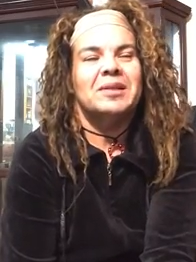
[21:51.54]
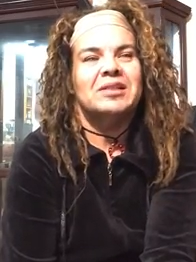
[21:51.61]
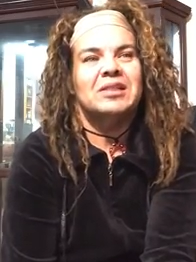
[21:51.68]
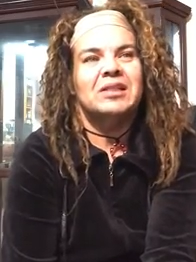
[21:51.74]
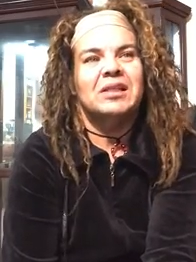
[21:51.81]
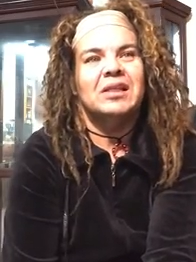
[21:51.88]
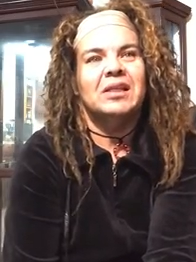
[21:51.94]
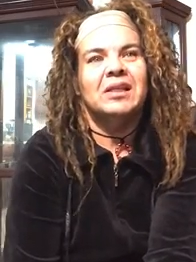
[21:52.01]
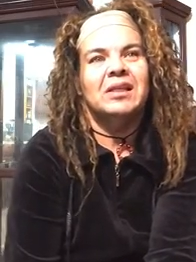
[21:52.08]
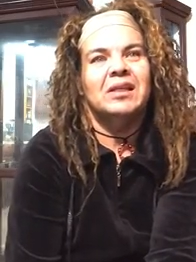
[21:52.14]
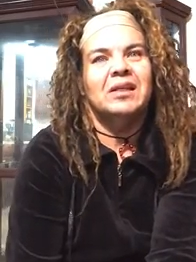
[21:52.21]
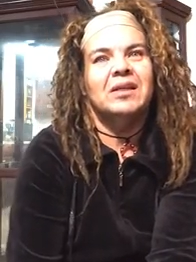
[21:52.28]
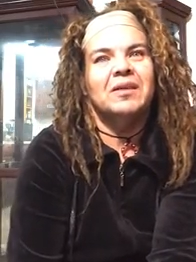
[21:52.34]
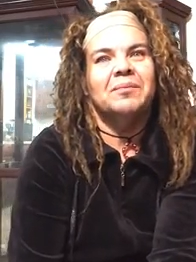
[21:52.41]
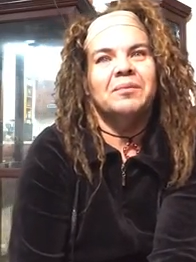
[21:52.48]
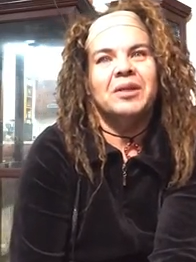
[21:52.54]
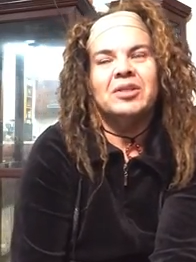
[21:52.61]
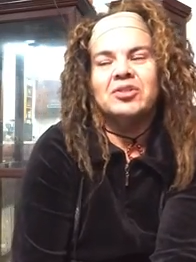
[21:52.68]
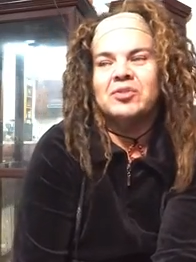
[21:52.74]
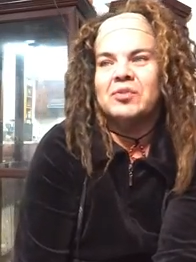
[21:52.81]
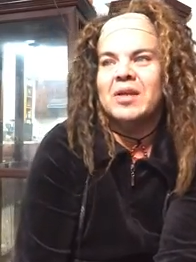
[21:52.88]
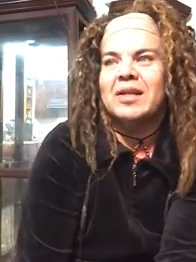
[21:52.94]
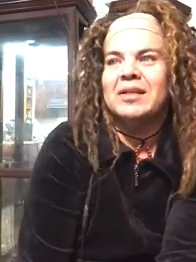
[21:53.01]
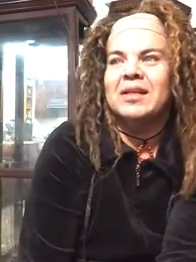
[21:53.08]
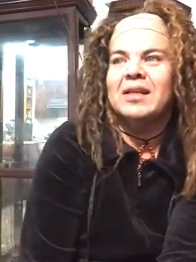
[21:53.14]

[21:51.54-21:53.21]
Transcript: especially being